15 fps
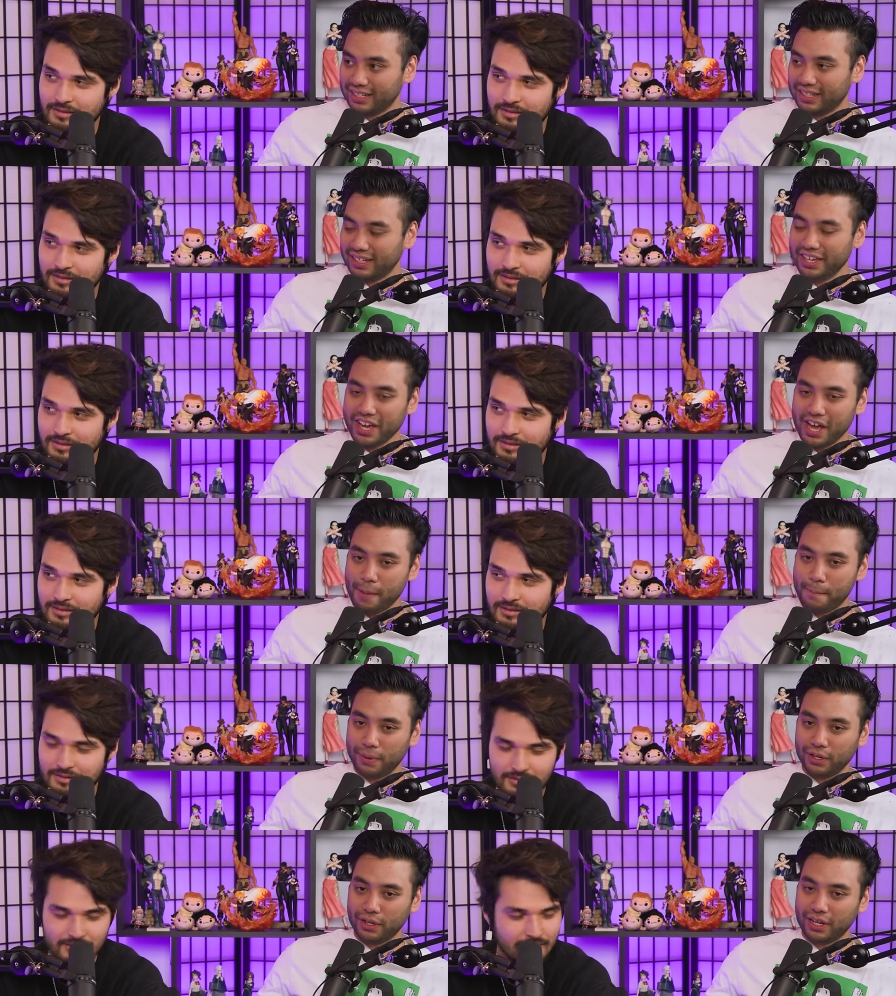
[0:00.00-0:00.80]
Speaker 1: Yeah,
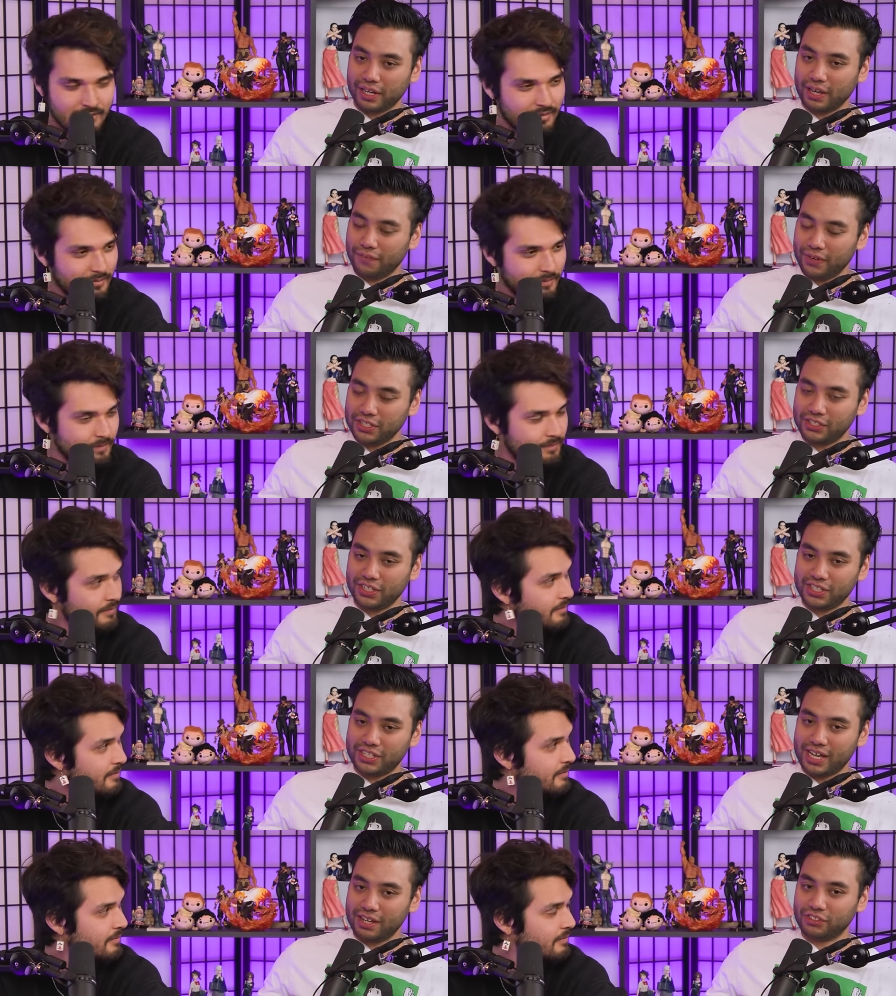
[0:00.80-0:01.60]
but like if I
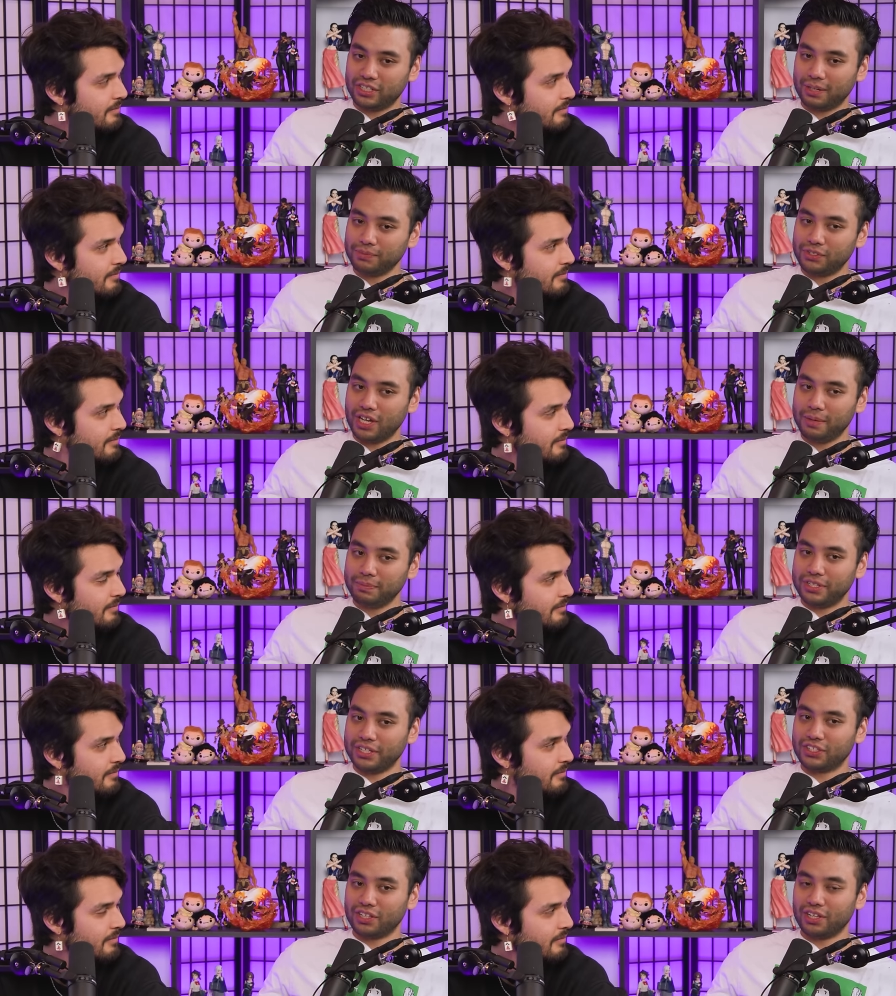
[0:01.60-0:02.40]
sit down,
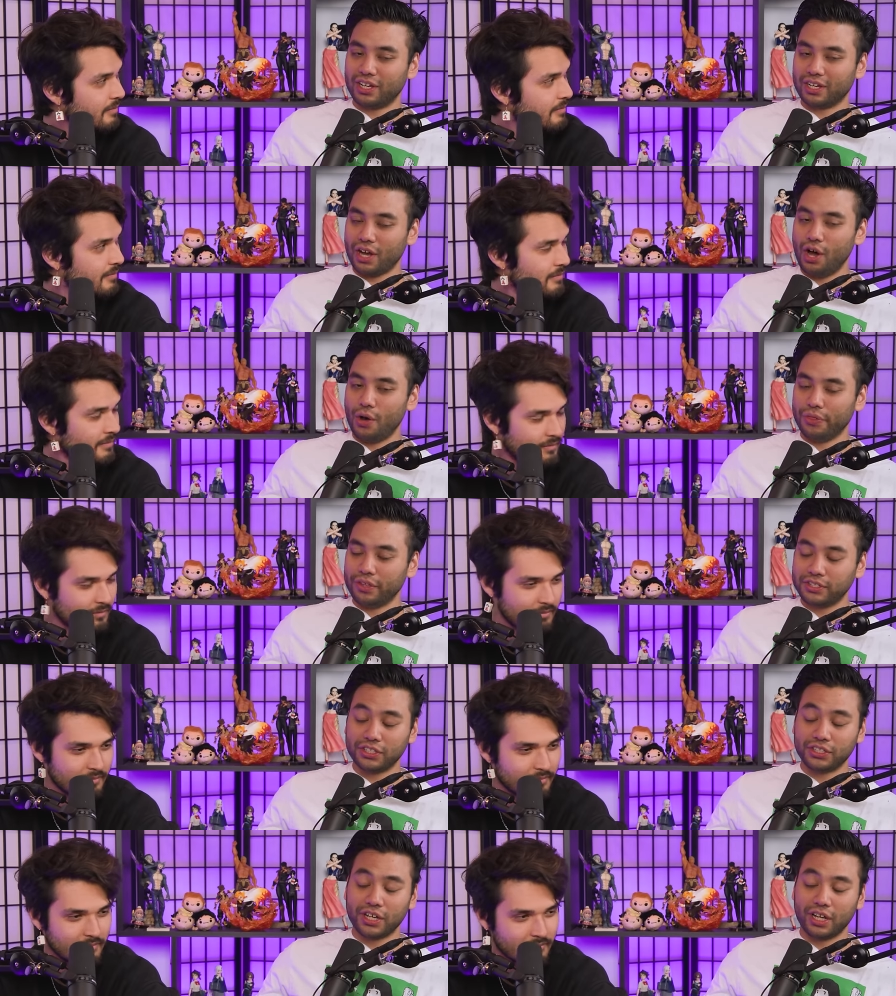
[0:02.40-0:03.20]
sometimes it's like, oh,
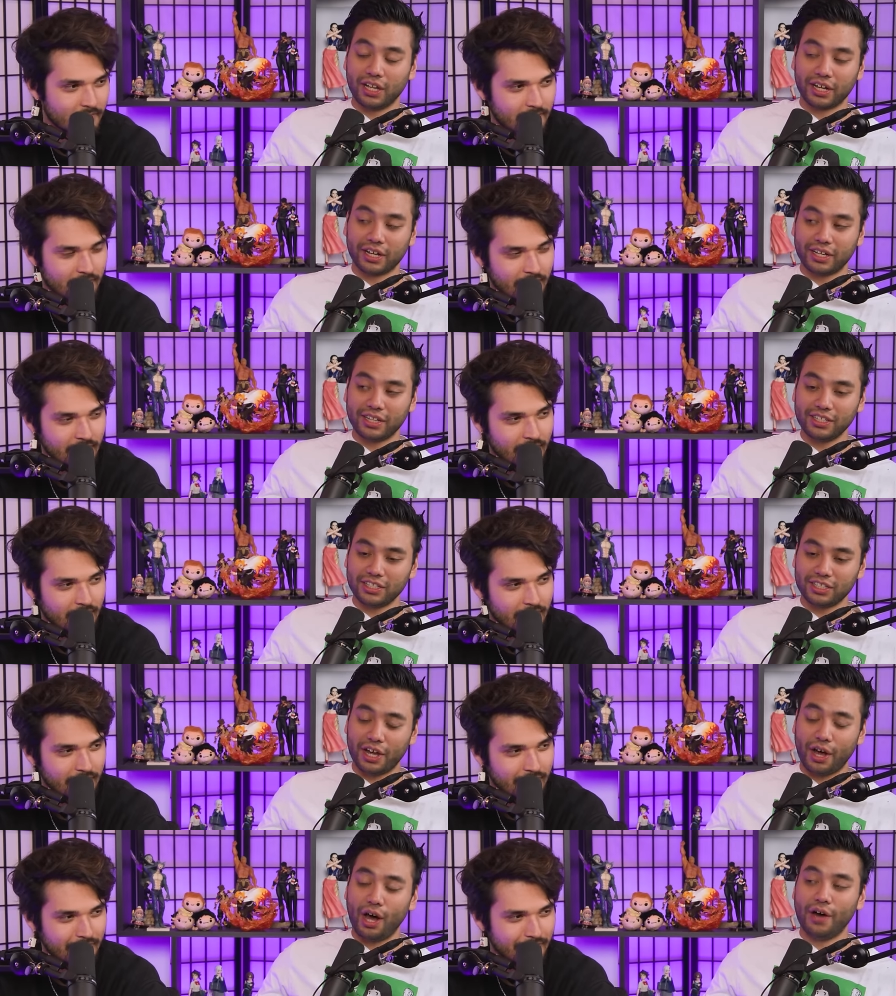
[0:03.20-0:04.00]
this is a like
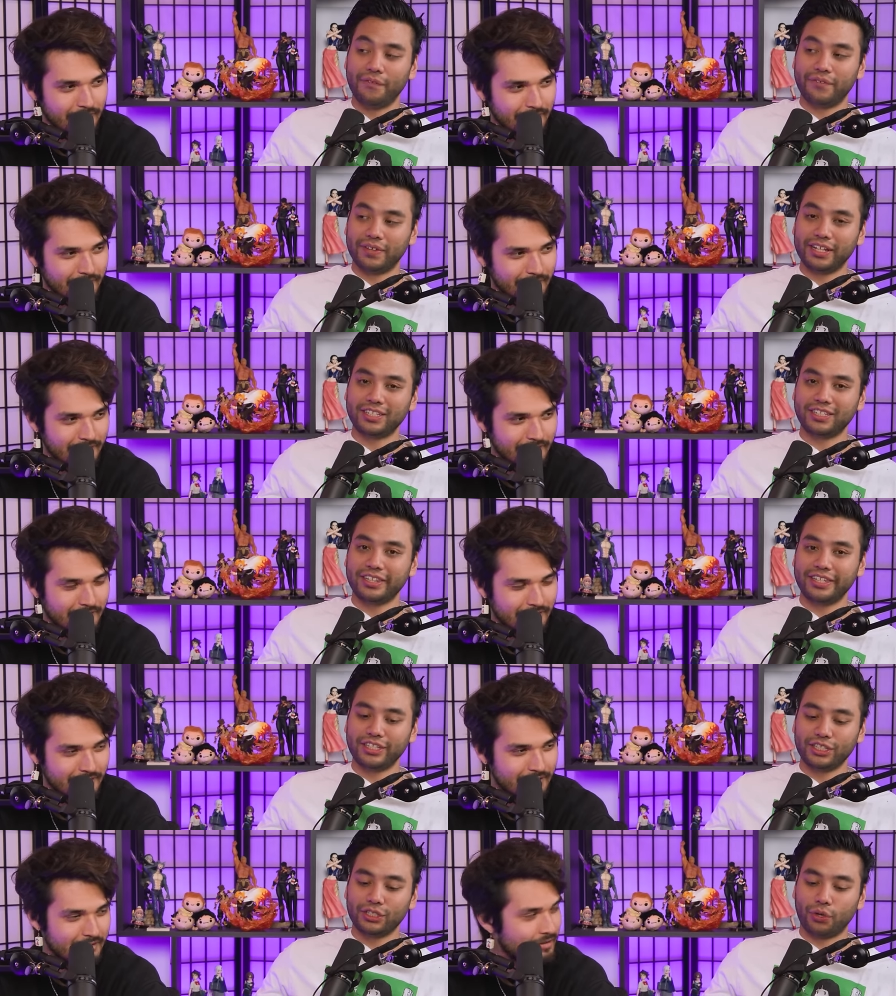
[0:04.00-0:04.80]
this is a half this
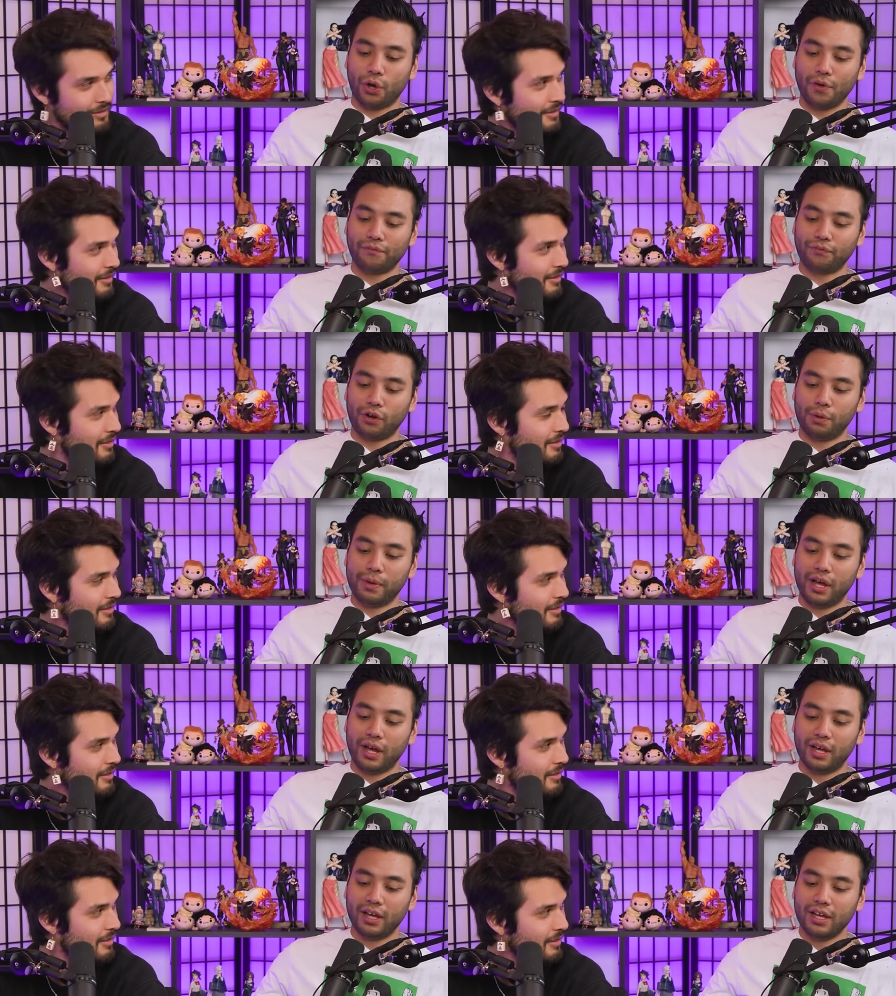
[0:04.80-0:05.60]
this has gone from
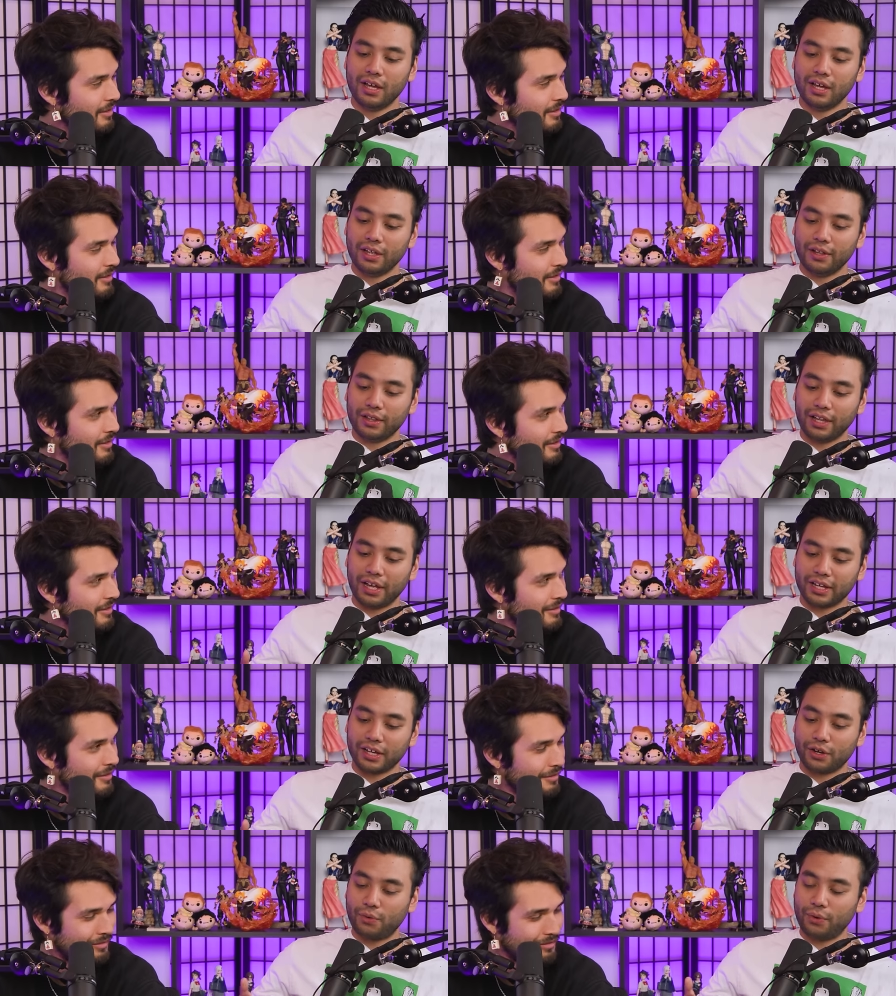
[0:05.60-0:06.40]
a oh.
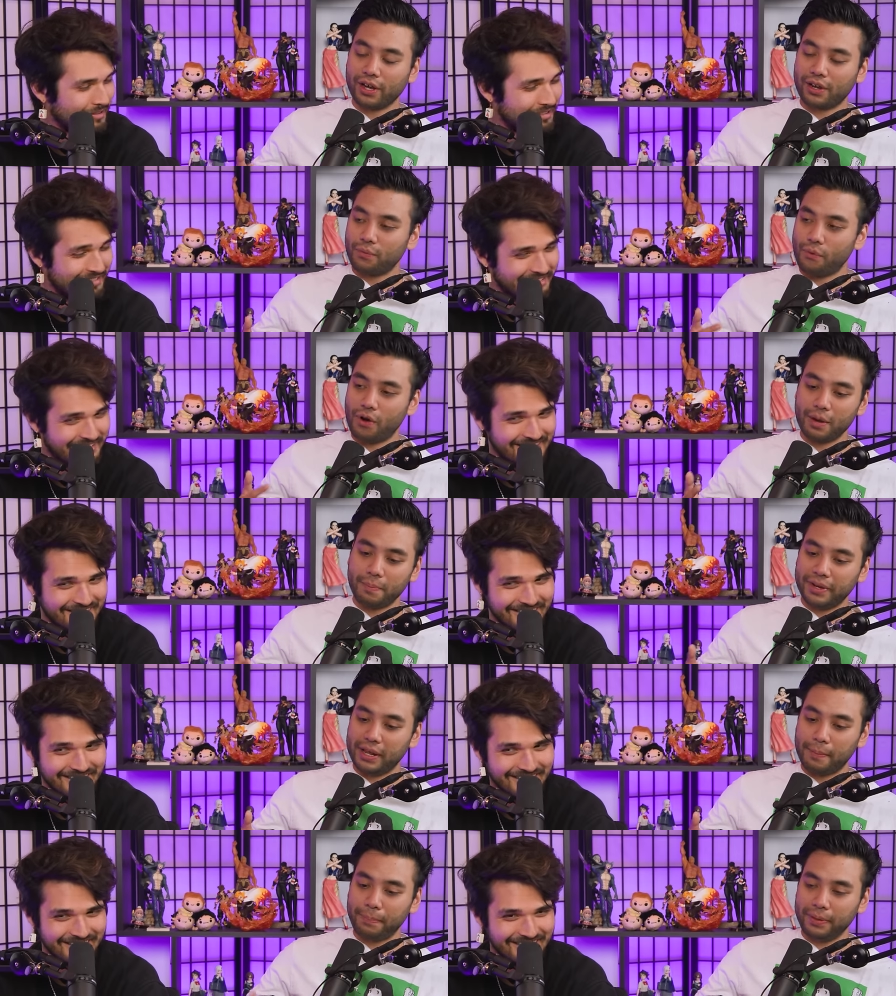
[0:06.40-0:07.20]
like a quick one
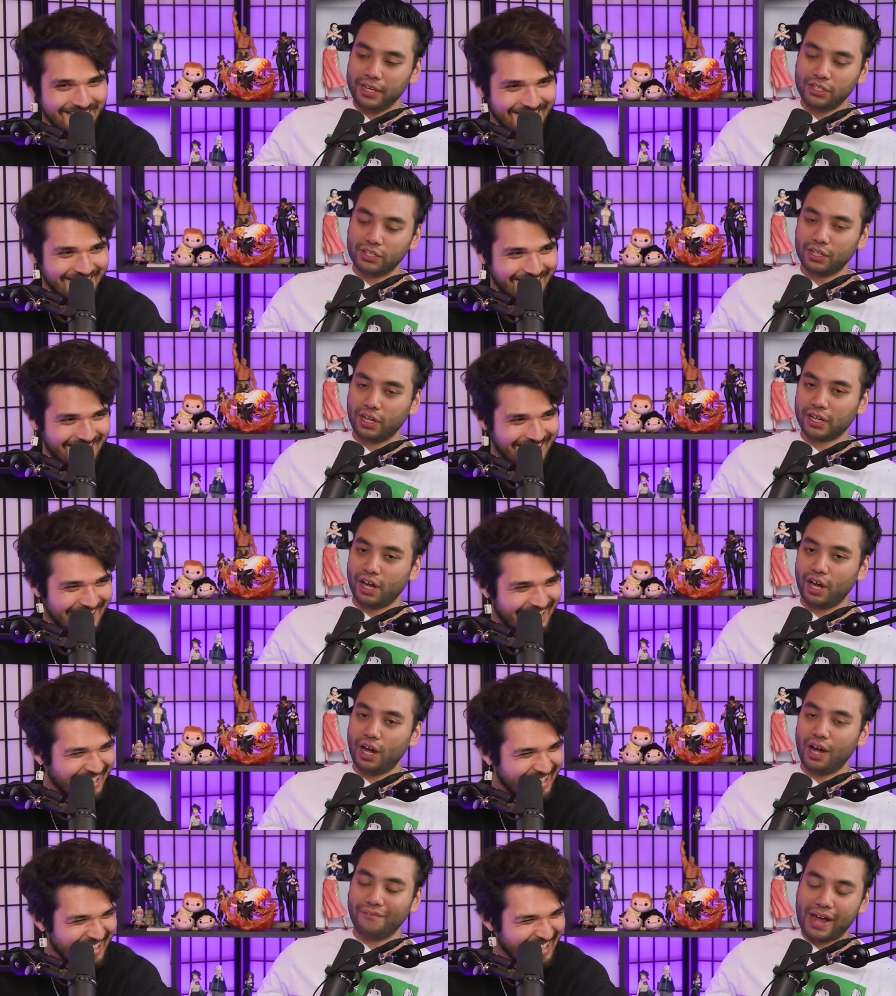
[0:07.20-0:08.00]
minute pee to like a half